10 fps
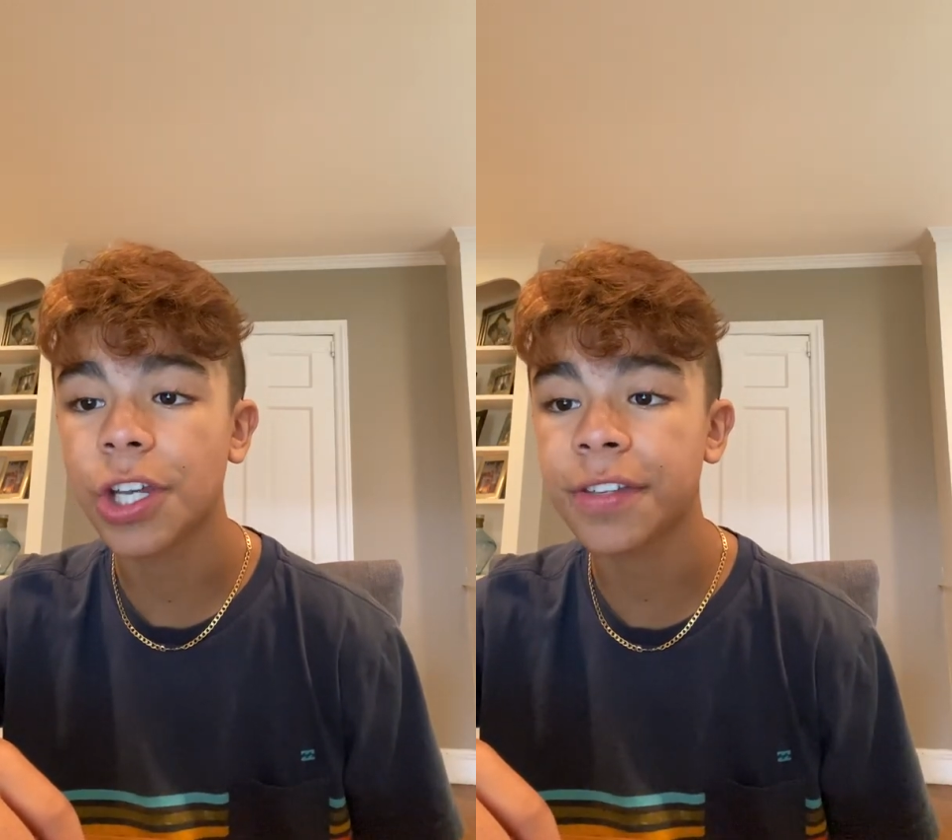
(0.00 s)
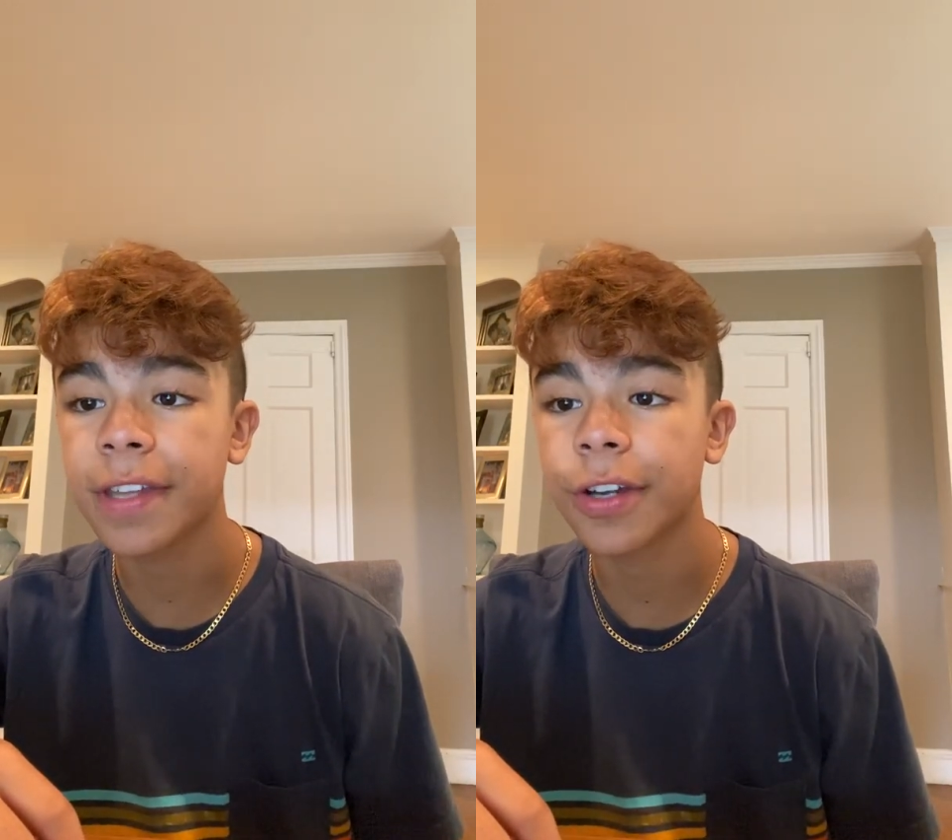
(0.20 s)

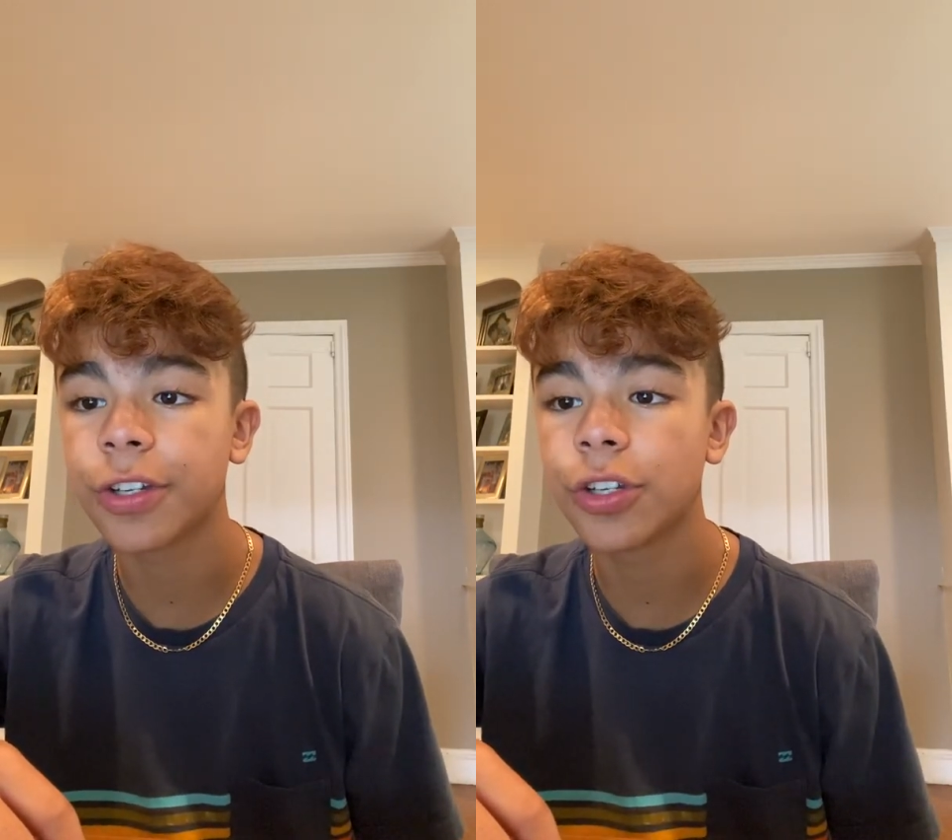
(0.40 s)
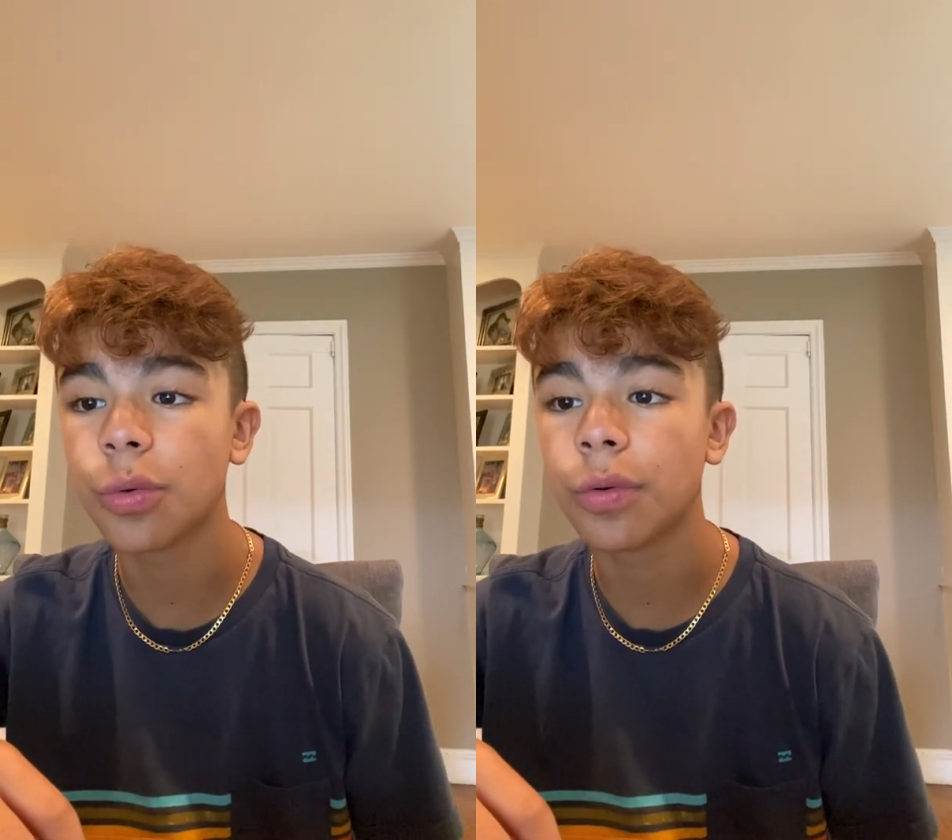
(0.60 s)
just there
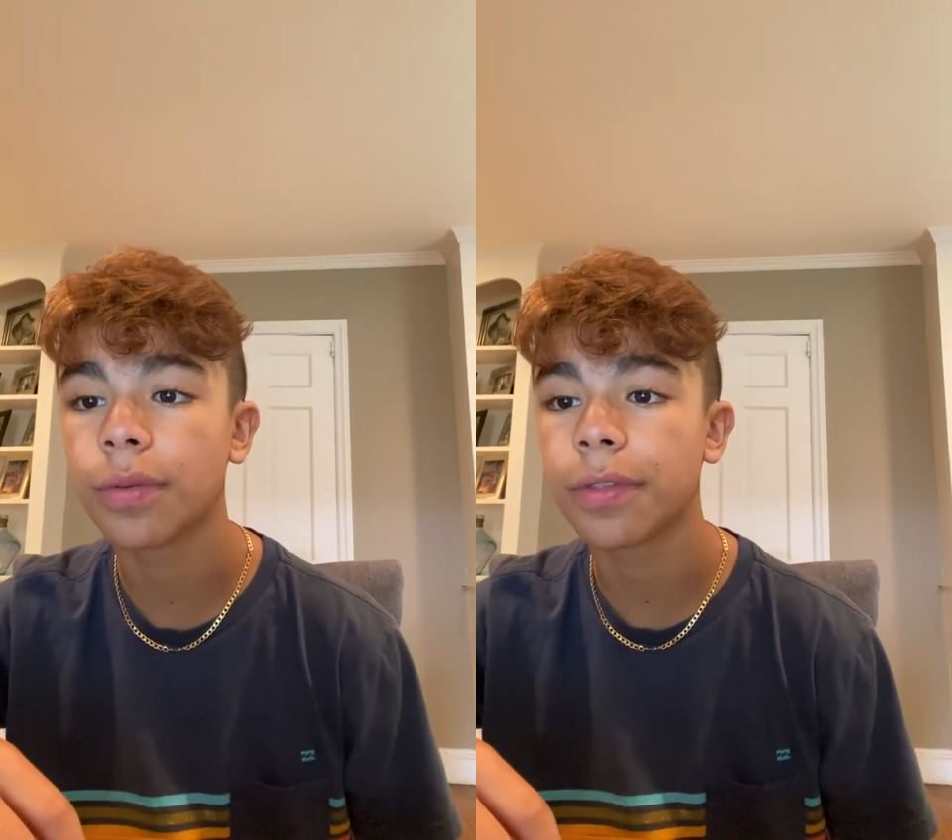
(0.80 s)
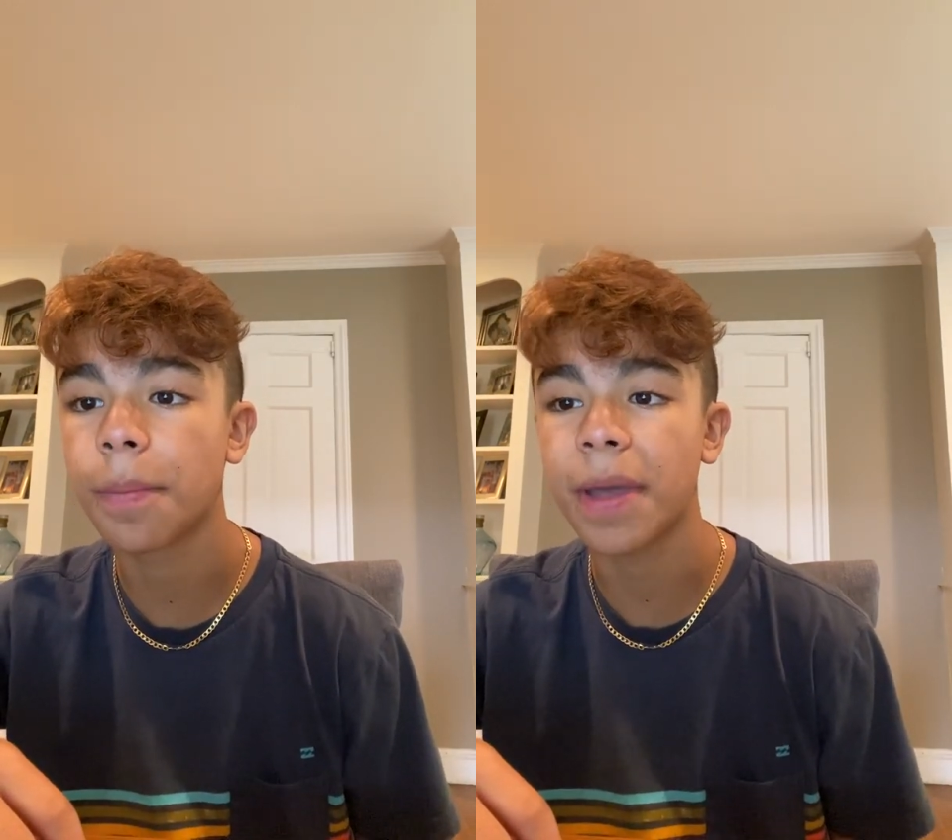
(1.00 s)
to
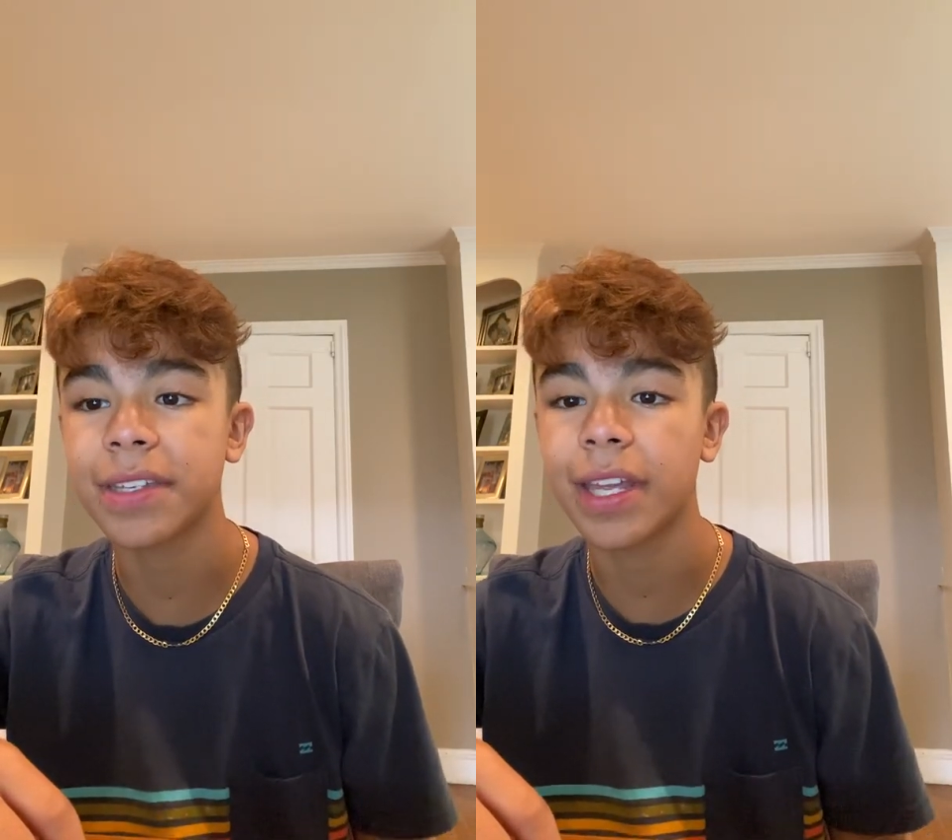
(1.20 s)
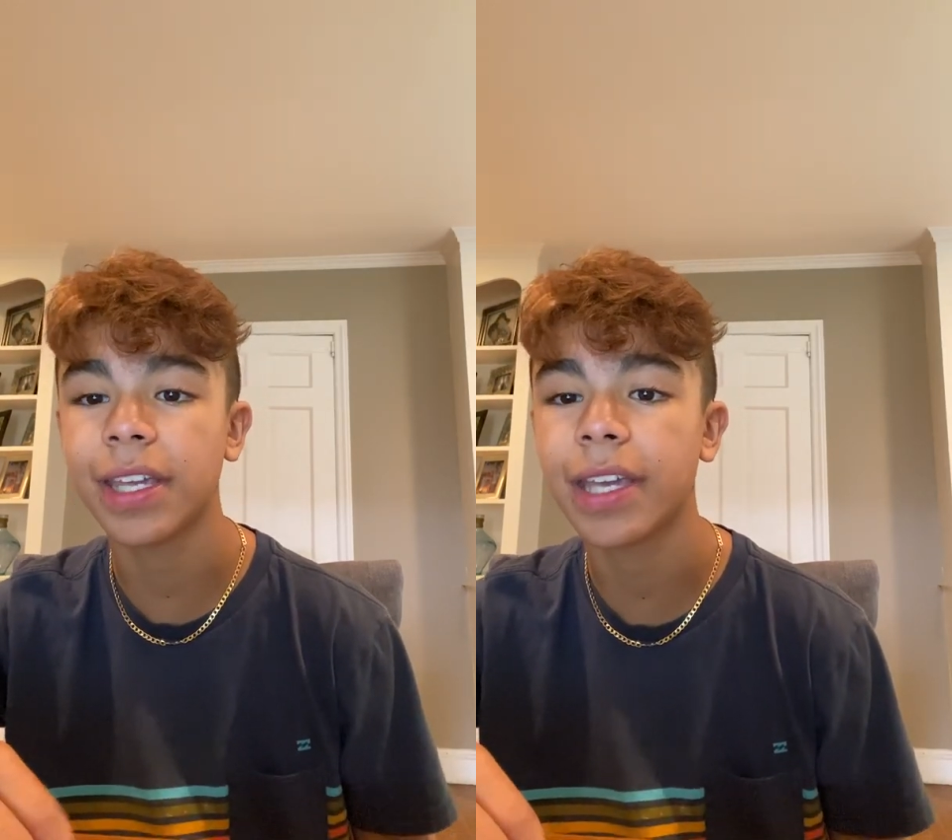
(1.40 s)
do the
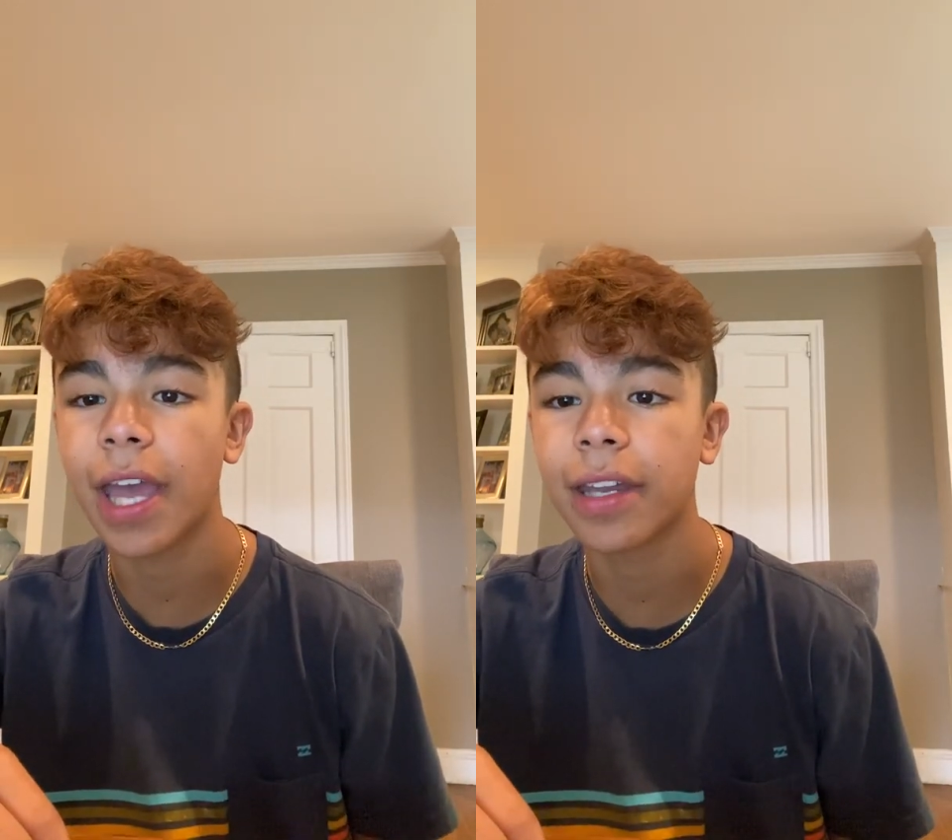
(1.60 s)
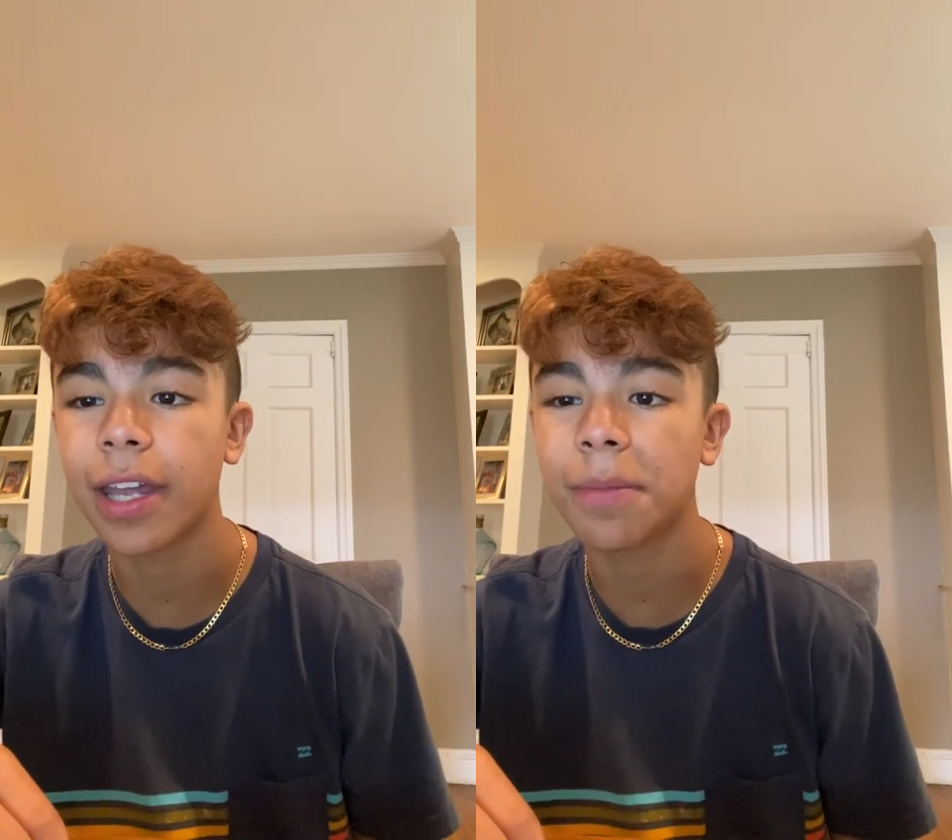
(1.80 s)
best that he can,